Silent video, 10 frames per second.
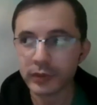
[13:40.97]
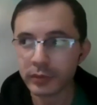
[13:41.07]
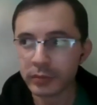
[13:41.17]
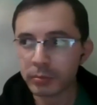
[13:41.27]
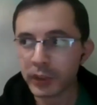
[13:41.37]

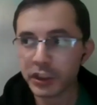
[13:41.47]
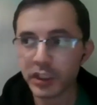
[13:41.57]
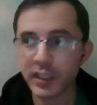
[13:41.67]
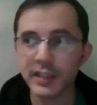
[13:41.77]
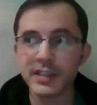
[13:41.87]

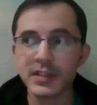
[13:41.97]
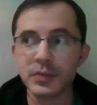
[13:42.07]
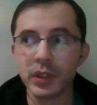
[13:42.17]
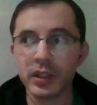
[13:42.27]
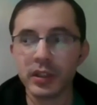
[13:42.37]
Much less
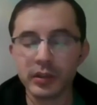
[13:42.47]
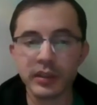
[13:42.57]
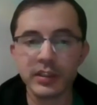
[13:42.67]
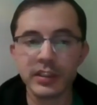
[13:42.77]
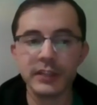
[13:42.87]
we
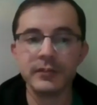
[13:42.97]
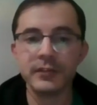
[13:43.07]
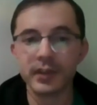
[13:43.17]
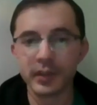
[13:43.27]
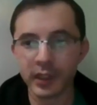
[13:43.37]

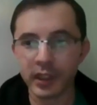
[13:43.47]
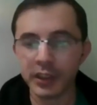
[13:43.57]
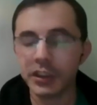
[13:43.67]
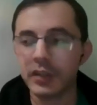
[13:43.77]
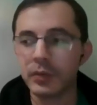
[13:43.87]
received
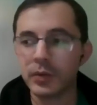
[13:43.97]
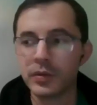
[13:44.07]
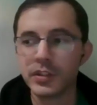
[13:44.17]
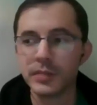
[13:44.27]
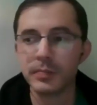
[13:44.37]
gunshot
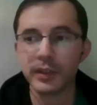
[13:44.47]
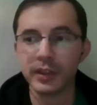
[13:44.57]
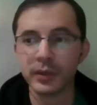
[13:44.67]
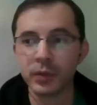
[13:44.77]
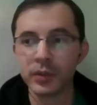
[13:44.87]
wounds, but
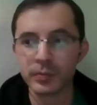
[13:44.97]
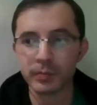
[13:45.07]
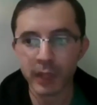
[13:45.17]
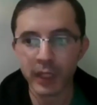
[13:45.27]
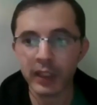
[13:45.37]
it was
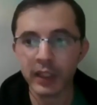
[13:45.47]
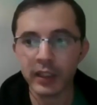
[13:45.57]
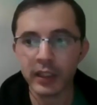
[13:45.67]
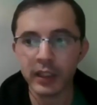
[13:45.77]
mainly